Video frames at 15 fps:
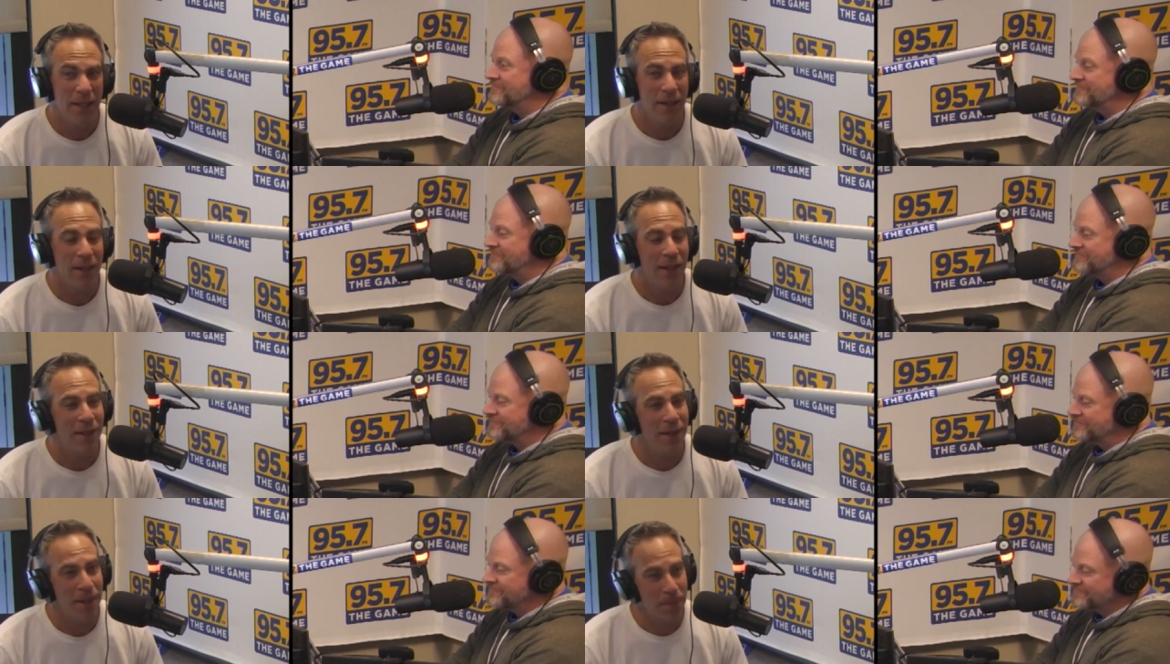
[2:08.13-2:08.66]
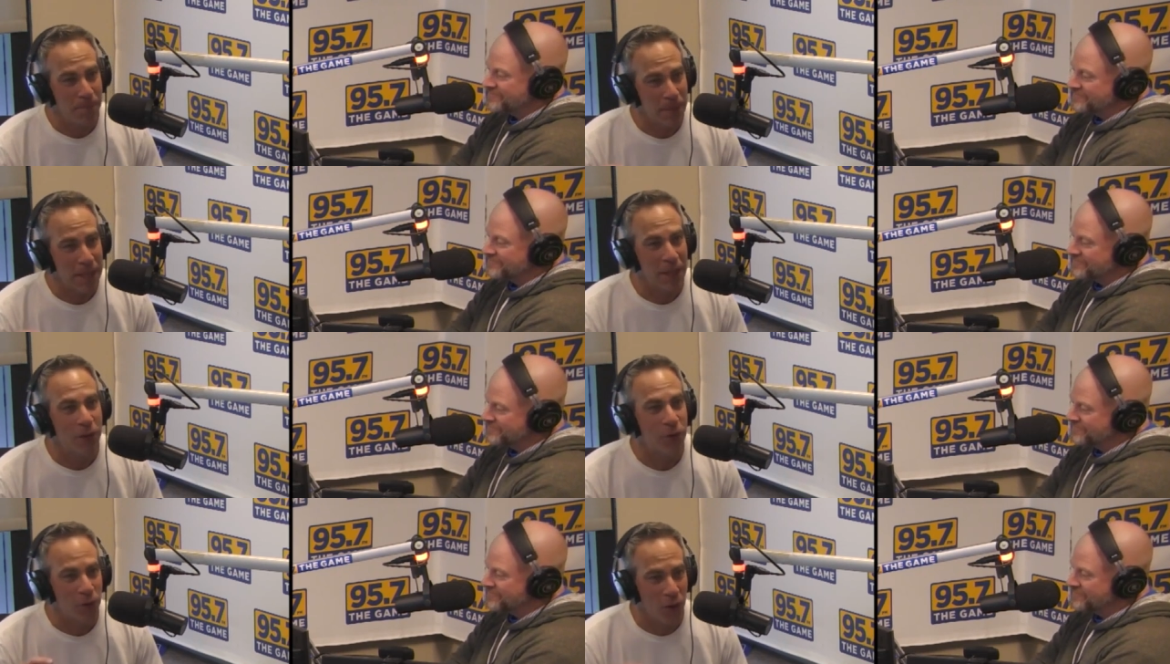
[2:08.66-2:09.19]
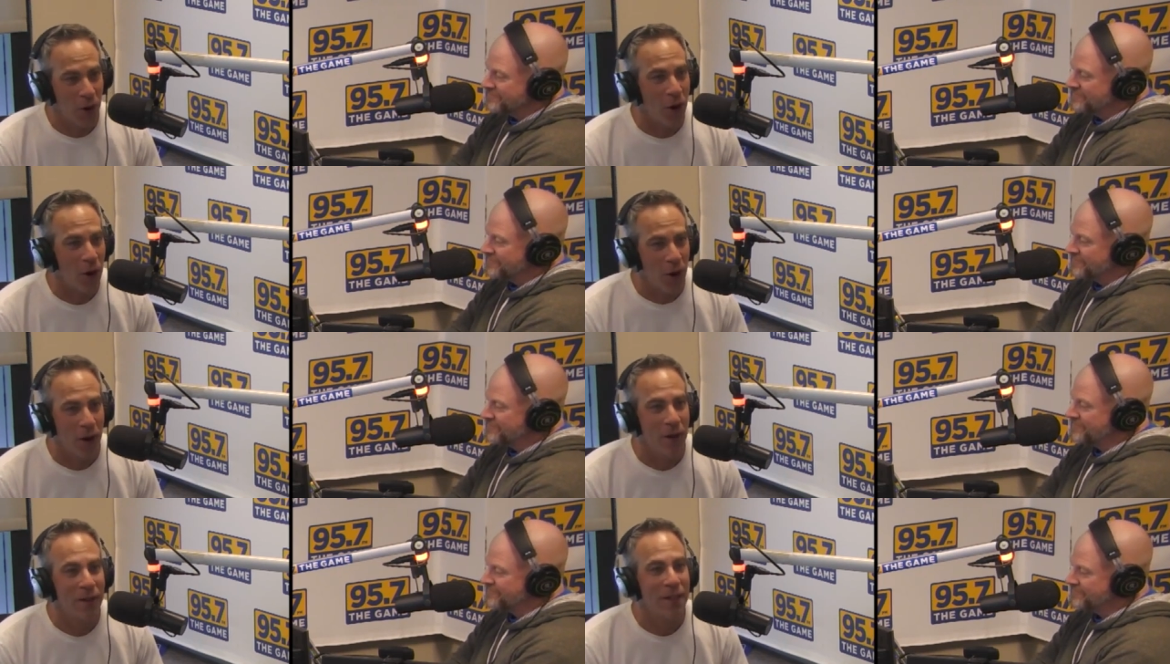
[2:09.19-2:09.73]
Speaker 1: And then B.
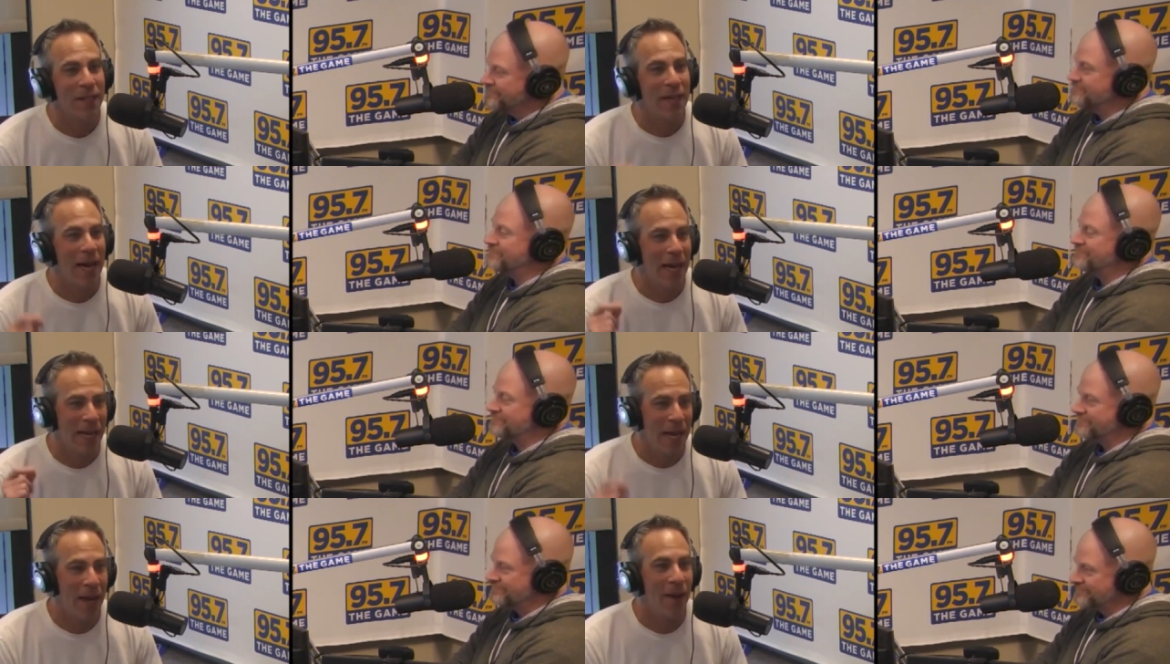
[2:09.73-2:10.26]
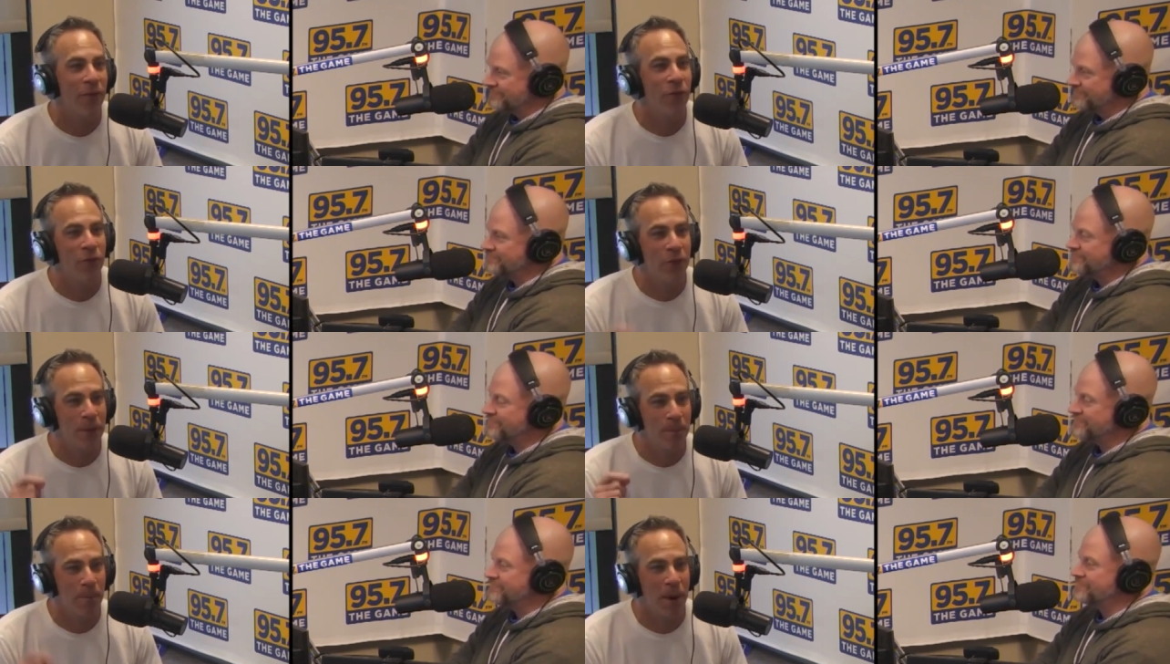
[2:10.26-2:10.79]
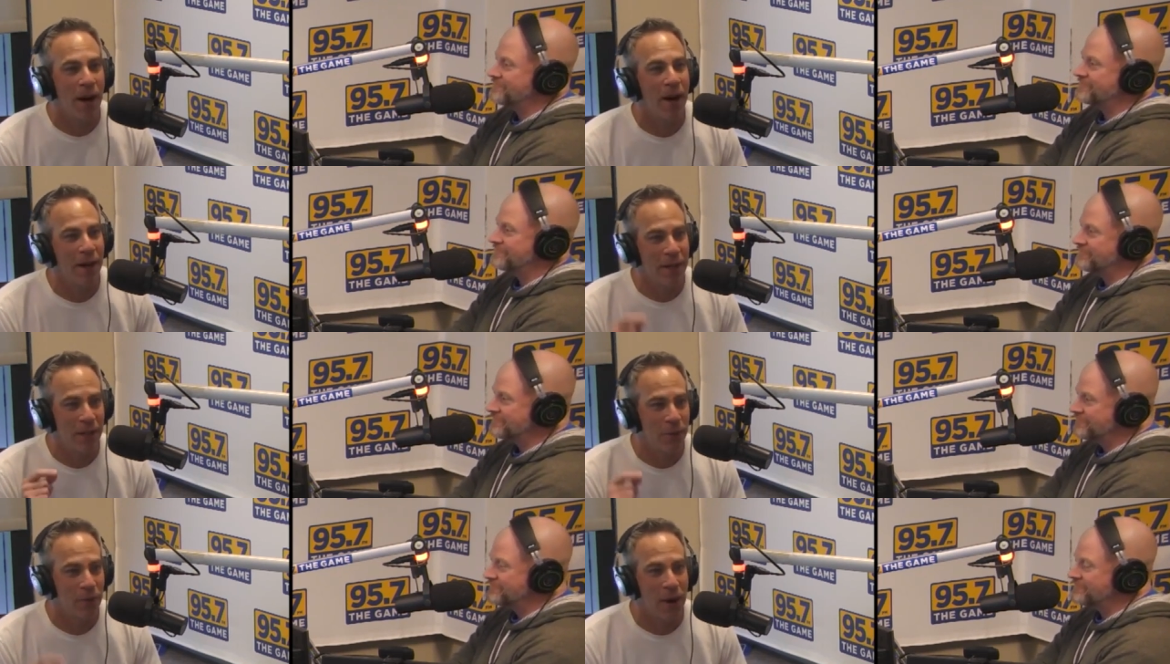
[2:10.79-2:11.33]
Craw got
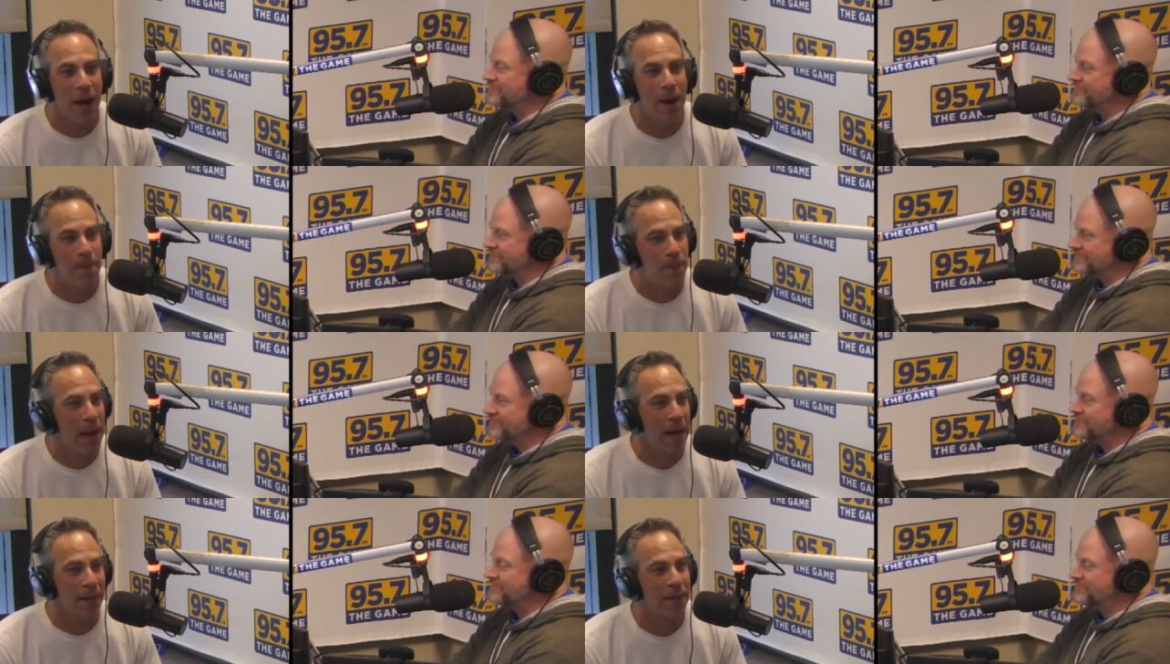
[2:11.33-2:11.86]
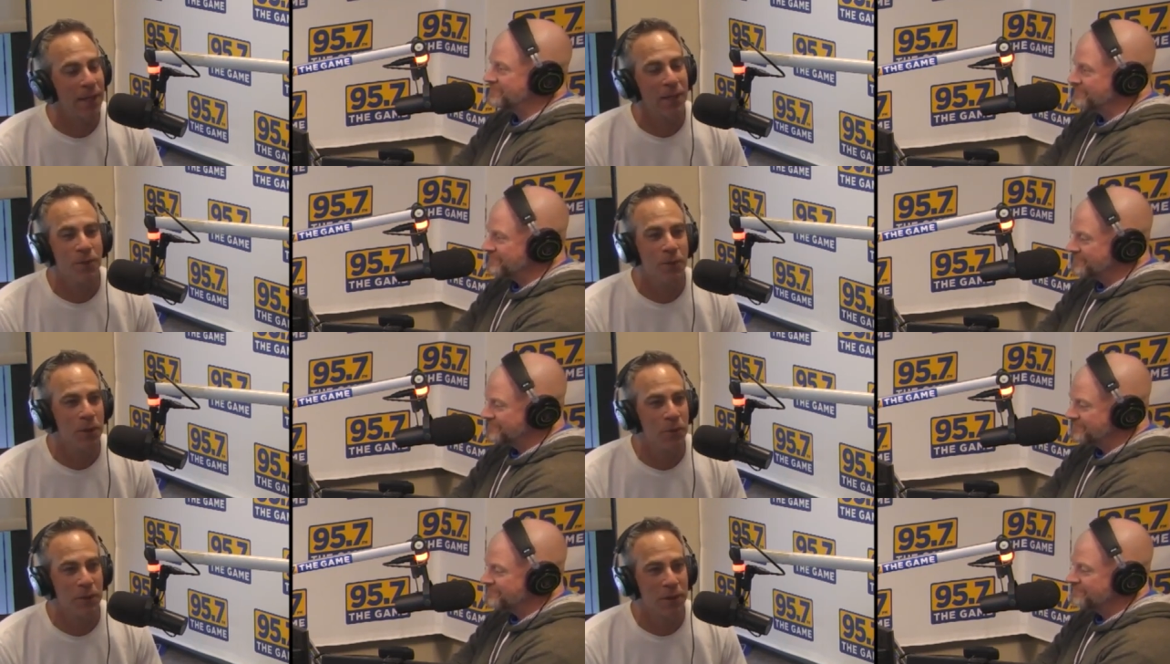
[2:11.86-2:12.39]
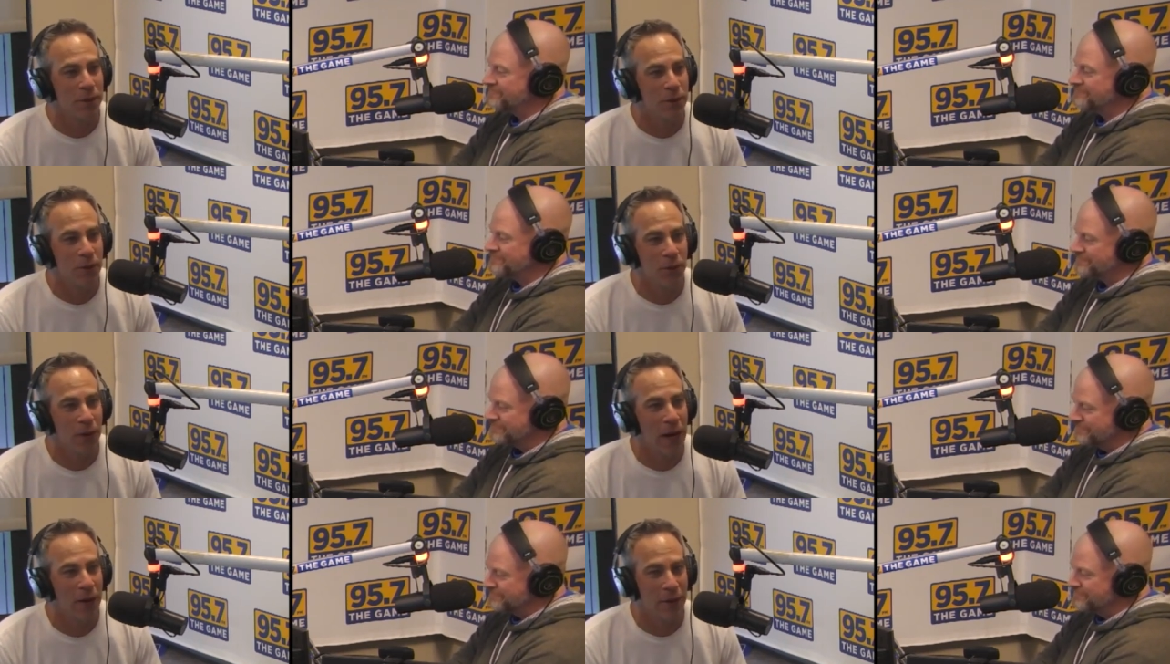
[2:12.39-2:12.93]
everybody right back into it with the
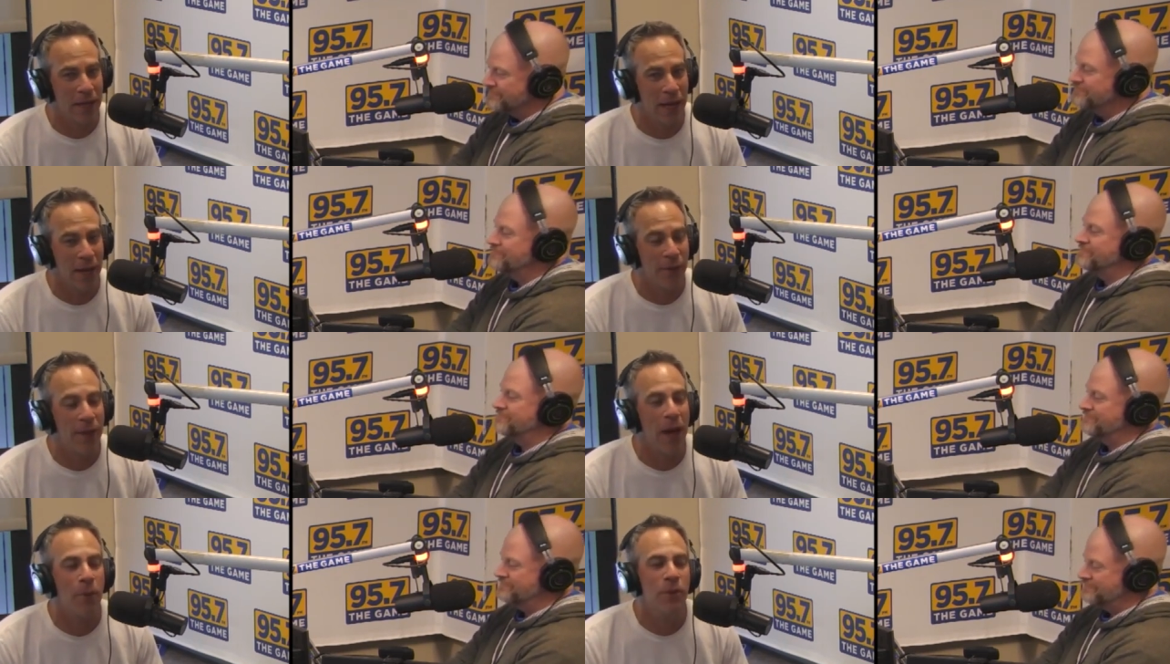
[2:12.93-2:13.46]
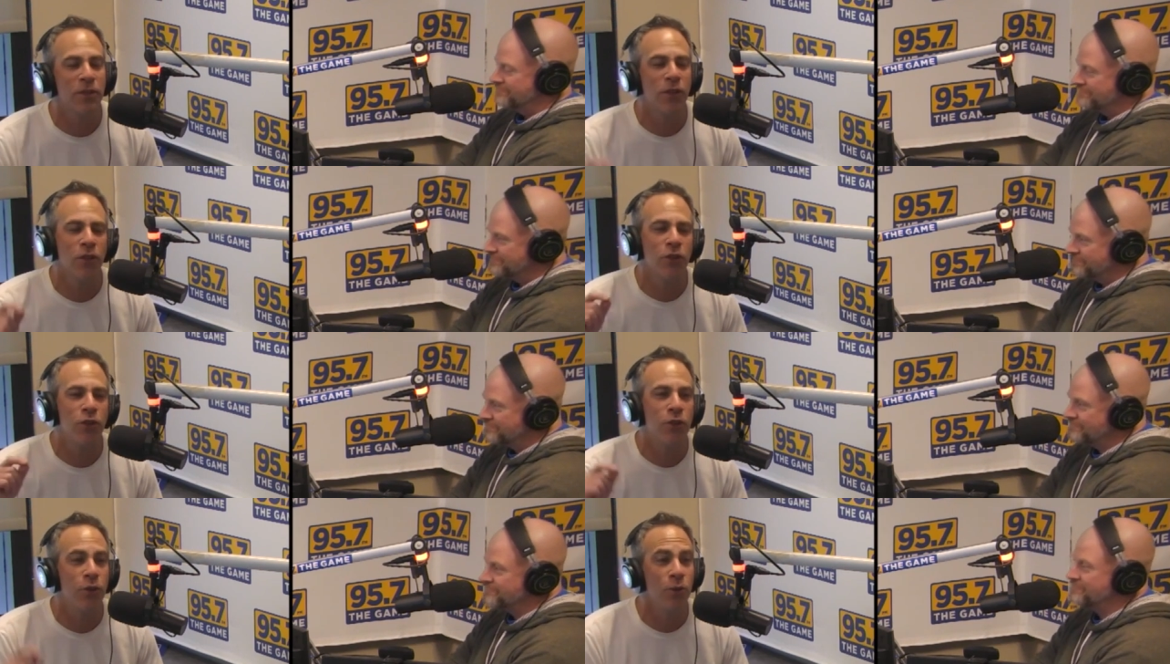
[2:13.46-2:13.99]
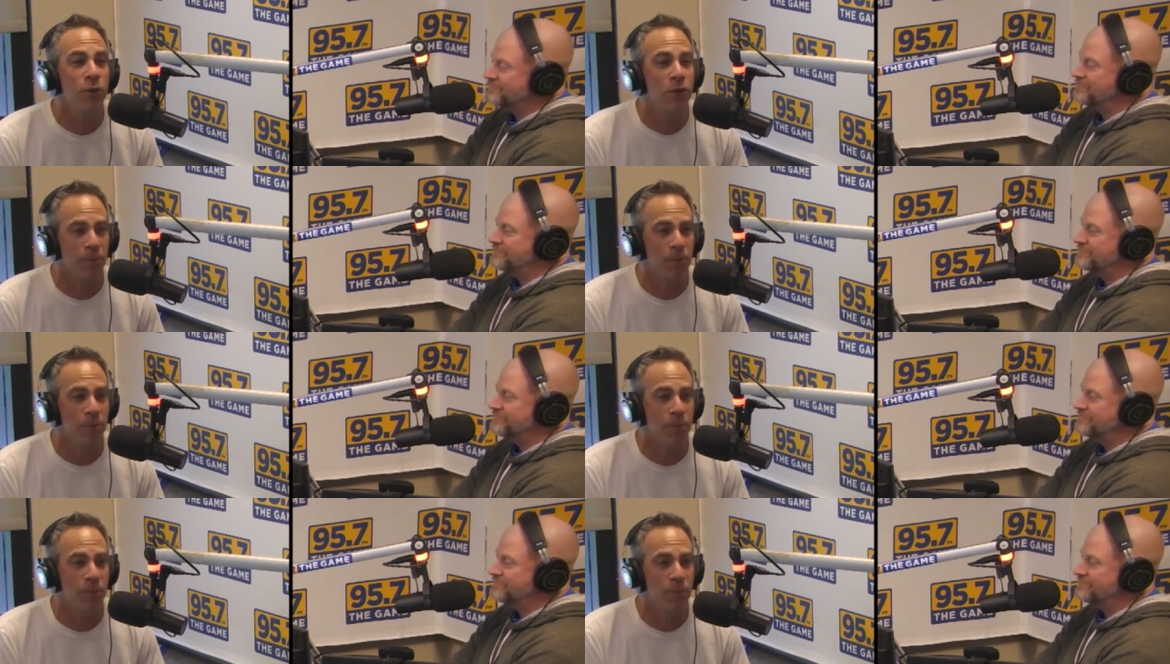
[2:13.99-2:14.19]
two-out hit. That was a huge